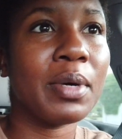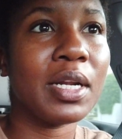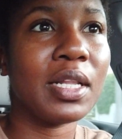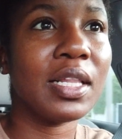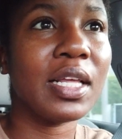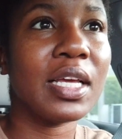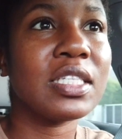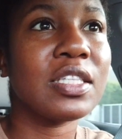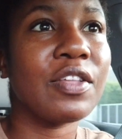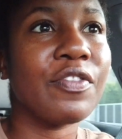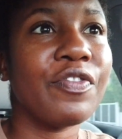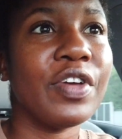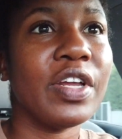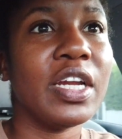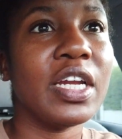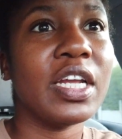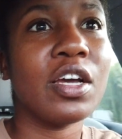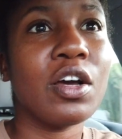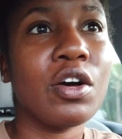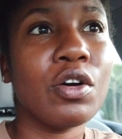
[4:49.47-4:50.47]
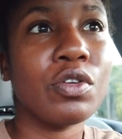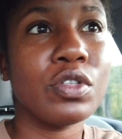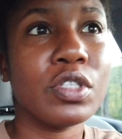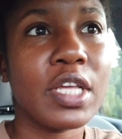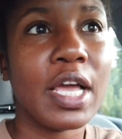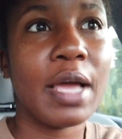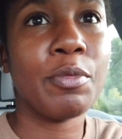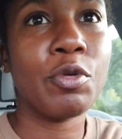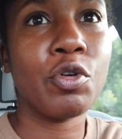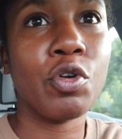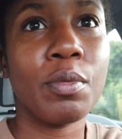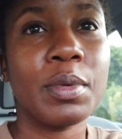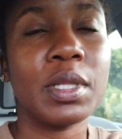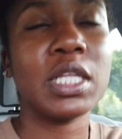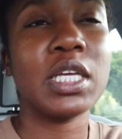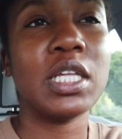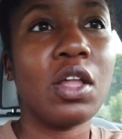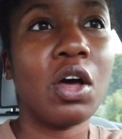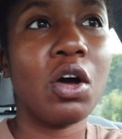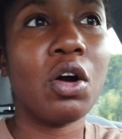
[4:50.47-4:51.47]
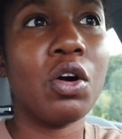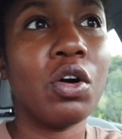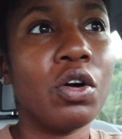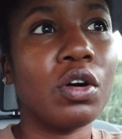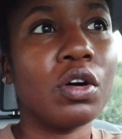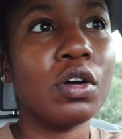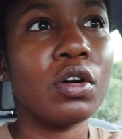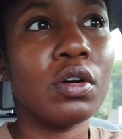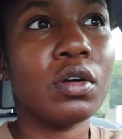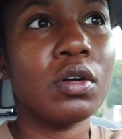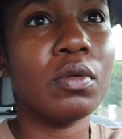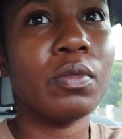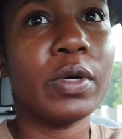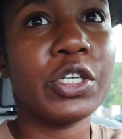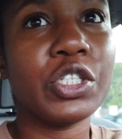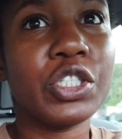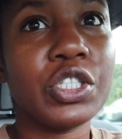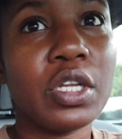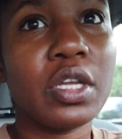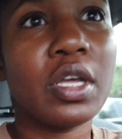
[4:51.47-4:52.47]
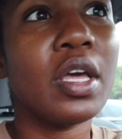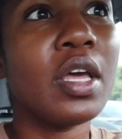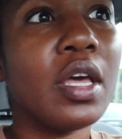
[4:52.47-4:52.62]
but unless the fitting goes abnormally long, which